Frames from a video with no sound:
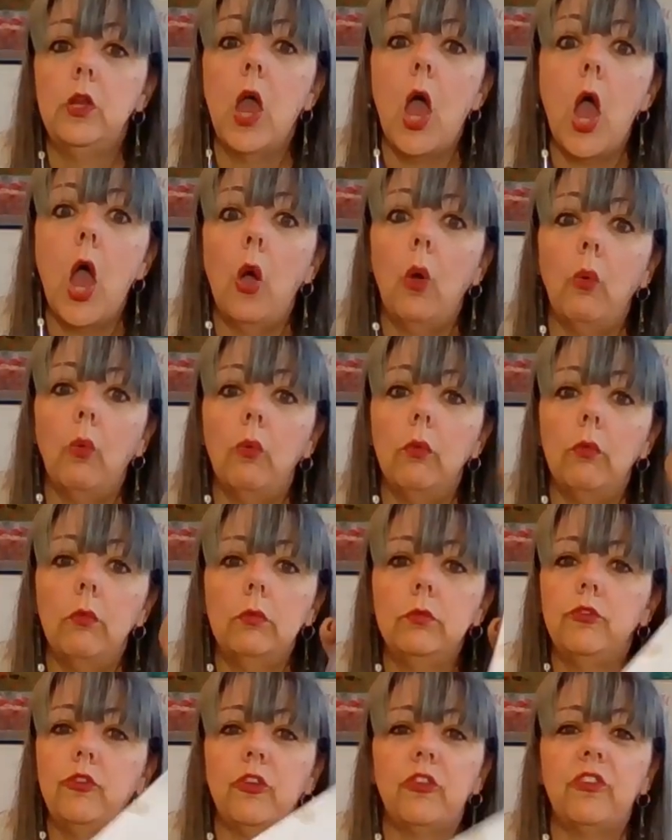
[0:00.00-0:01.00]
No.
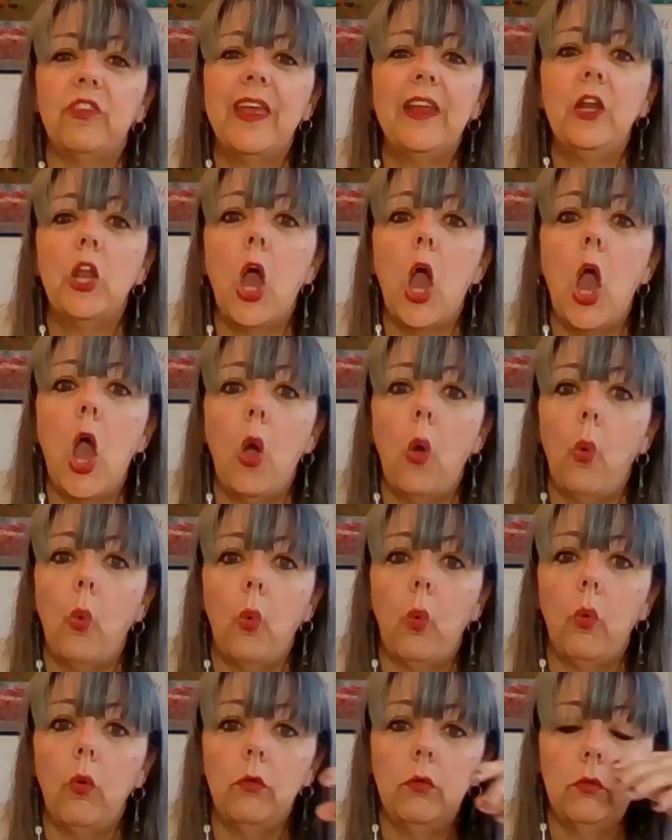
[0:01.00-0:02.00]
Just say
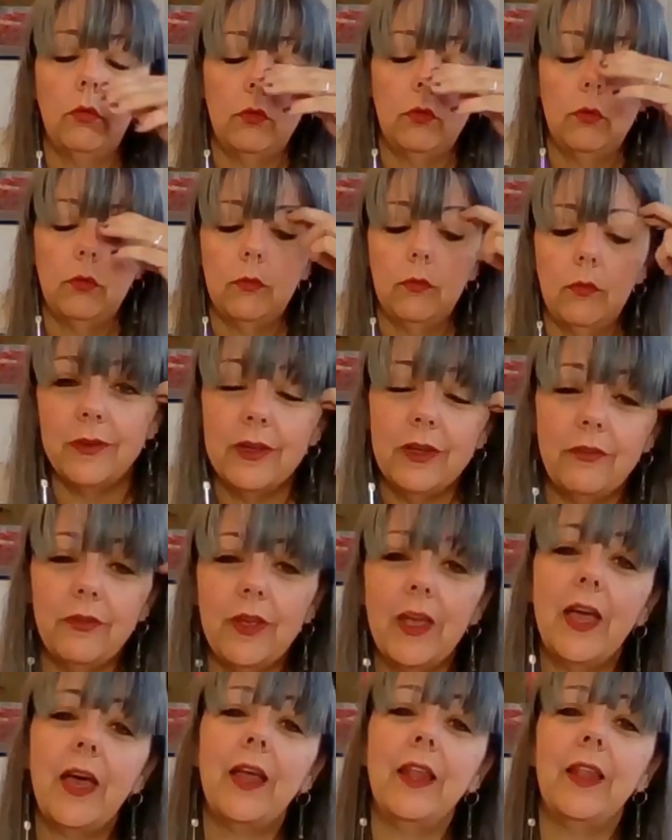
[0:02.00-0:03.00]
no. If
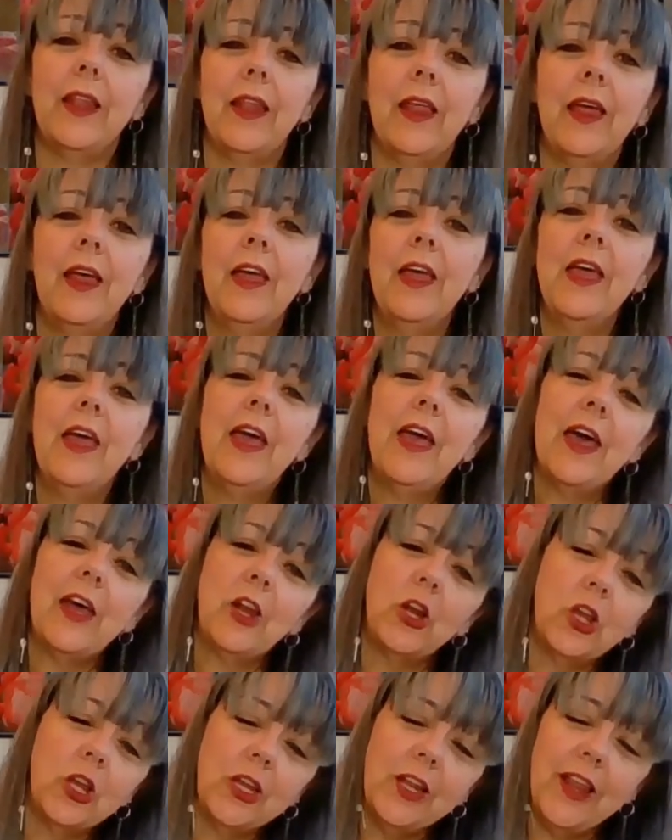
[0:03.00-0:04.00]
you
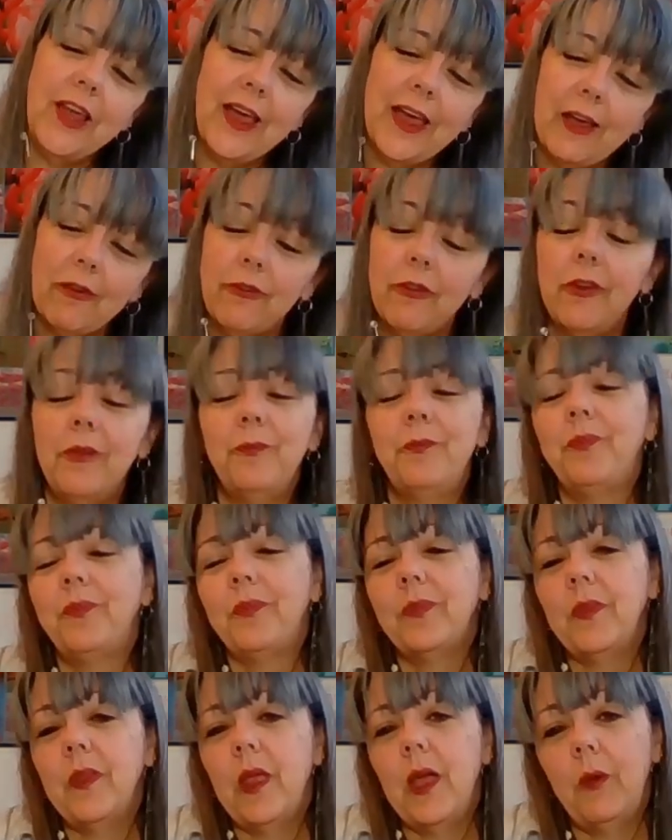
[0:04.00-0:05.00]
had a good laugh,
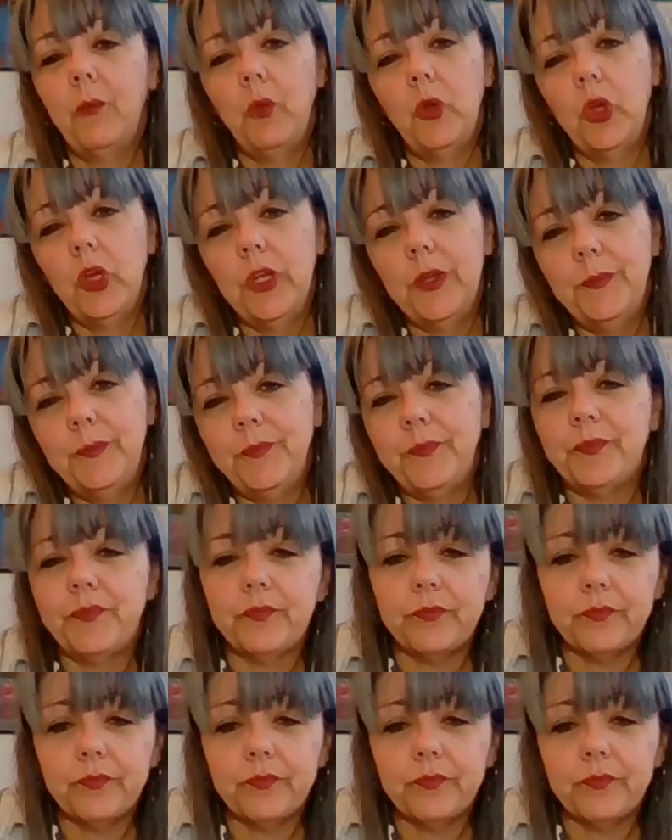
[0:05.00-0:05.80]
I'm good.